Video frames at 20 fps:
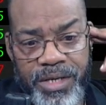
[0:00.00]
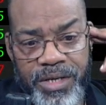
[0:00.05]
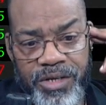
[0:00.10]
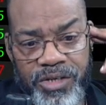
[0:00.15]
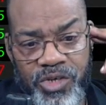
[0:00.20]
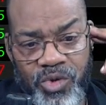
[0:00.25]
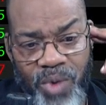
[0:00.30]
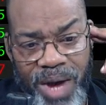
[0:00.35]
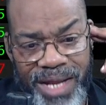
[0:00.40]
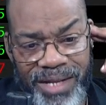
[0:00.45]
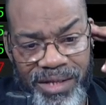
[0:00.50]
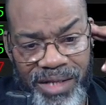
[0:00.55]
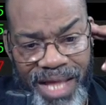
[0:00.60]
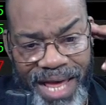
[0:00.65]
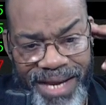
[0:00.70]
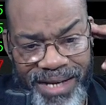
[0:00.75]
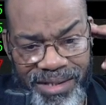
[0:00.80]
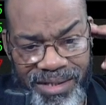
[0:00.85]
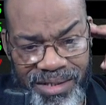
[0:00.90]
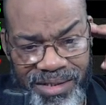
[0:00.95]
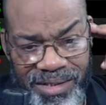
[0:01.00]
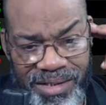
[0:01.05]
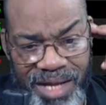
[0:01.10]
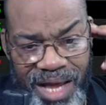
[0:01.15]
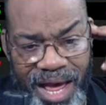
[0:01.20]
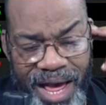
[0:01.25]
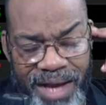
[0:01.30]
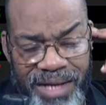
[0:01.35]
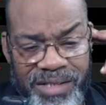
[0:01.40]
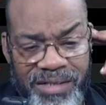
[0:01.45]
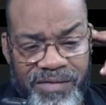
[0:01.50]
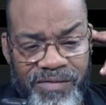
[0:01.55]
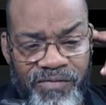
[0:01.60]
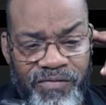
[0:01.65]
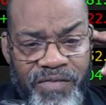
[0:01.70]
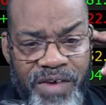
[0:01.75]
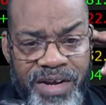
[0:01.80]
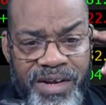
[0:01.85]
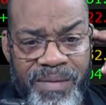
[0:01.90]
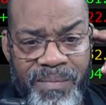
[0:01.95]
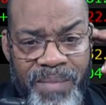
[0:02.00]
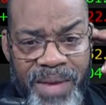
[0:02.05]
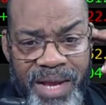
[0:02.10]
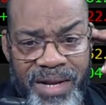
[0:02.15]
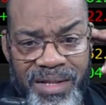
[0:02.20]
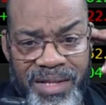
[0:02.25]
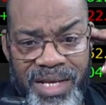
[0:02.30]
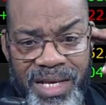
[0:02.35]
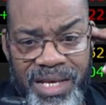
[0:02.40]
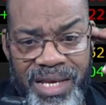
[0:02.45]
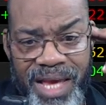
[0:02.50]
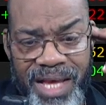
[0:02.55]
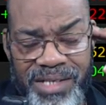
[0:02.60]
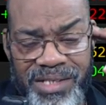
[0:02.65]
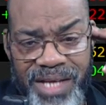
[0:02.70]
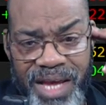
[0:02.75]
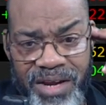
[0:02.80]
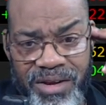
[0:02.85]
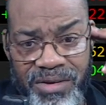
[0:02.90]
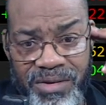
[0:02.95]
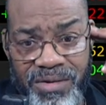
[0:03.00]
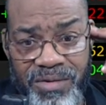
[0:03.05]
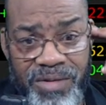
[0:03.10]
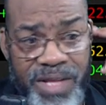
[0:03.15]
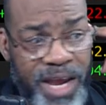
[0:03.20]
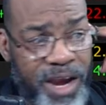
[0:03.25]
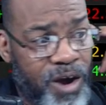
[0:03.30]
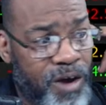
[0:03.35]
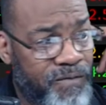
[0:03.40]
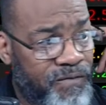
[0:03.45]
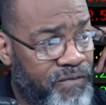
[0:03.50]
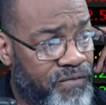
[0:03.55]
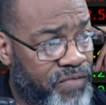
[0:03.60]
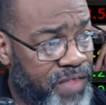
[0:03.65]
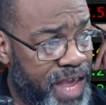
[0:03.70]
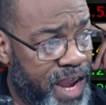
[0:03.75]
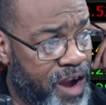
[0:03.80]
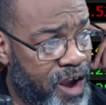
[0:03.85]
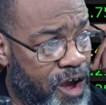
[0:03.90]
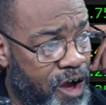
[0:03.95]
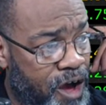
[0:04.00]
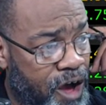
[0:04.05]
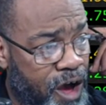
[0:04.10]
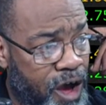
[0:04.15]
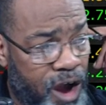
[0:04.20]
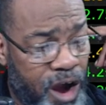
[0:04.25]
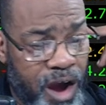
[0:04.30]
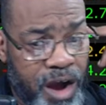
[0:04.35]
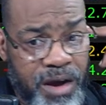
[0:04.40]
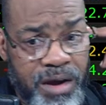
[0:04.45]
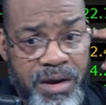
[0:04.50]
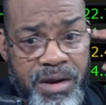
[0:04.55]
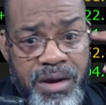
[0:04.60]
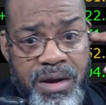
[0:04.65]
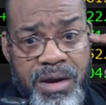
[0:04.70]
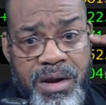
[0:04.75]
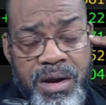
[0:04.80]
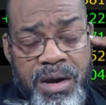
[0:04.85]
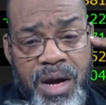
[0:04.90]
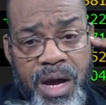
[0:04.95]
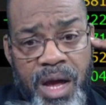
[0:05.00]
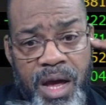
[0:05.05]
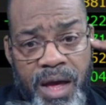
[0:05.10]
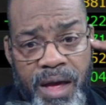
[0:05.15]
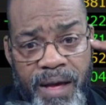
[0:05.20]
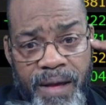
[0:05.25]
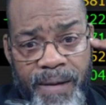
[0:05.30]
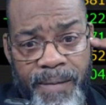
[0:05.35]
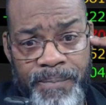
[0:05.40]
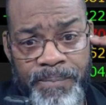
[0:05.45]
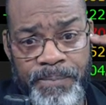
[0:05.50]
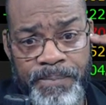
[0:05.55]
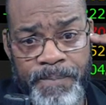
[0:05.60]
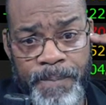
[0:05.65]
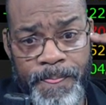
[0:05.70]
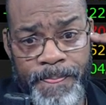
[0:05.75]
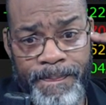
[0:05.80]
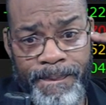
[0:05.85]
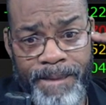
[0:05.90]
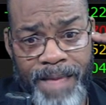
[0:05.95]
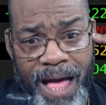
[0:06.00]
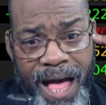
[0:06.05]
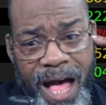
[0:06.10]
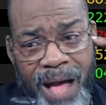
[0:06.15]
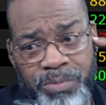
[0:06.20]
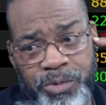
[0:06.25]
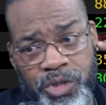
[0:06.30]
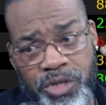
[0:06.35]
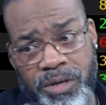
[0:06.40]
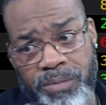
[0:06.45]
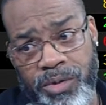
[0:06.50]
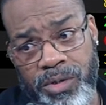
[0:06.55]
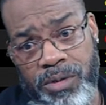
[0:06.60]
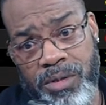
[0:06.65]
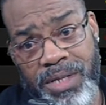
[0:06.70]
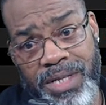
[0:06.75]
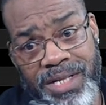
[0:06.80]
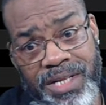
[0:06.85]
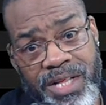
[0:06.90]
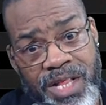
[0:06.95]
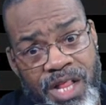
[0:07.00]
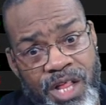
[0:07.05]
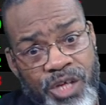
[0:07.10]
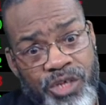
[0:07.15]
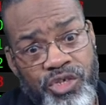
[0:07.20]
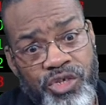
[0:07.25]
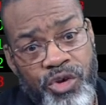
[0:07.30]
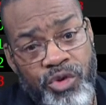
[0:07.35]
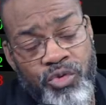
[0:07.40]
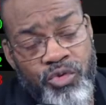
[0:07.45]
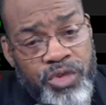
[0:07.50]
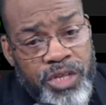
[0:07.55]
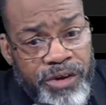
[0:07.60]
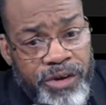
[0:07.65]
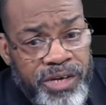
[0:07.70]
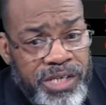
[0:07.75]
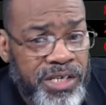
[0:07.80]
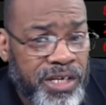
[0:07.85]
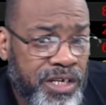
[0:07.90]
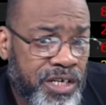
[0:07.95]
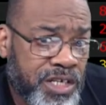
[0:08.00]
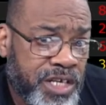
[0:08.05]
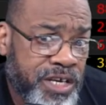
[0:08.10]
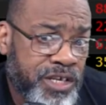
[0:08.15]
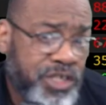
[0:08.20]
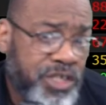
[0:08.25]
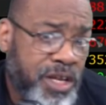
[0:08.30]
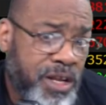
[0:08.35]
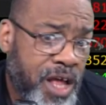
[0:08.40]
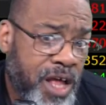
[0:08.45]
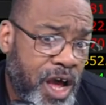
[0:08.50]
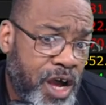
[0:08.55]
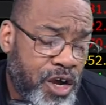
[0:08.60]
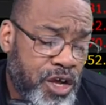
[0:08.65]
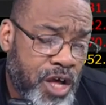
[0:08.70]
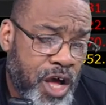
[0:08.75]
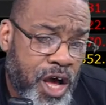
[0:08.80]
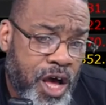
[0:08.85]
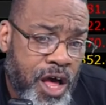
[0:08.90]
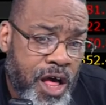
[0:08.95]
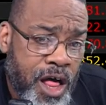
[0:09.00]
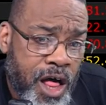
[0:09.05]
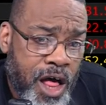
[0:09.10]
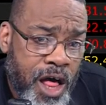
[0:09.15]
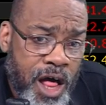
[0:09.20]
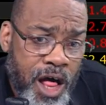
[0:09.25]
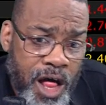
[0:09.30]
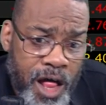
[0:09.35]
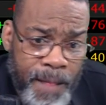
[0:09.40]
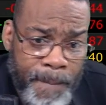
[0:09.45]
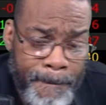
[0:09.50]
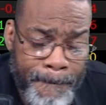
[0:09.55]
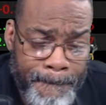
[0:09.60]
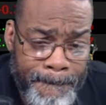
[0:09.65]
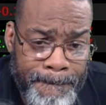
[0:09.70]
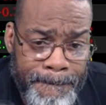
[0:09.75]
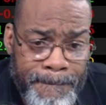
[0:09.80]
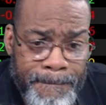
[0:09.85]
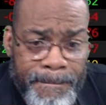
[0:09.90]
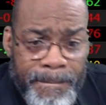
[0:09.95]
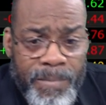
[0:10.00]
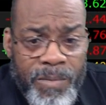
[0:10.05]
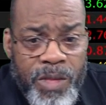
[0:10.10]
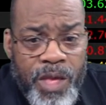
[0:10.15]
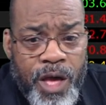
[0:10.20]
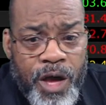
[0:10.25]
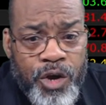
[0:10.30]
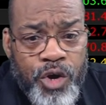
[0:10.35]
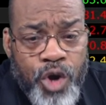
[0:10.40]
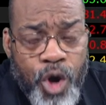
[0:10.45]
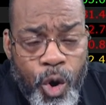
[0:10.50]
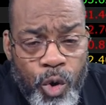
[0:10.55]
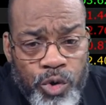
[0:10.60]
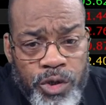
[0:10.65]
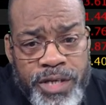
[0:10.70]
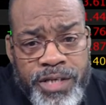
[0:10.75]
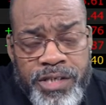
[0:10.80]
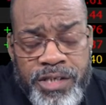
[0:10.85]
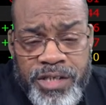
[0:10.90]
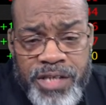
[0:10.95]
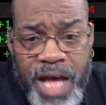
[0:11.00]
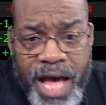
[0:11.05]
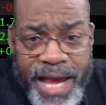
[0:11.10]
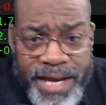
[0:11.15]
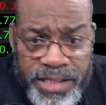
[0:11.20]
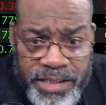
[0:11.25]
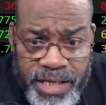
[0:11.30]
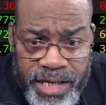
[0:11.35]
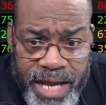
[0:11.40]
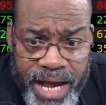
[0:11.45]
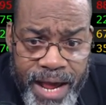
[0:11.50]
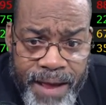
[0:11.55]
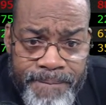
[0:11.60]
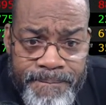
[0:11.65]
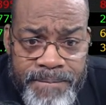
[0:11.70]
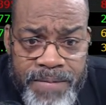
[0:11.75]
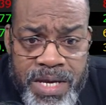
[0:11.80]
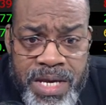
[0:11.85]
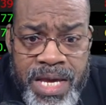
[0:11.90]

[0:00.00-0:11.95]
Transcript: Do I like the stocks fundamentally? Yes, I do. They are they are um, optionable. So there is a there's a a, a a, a golden side to that.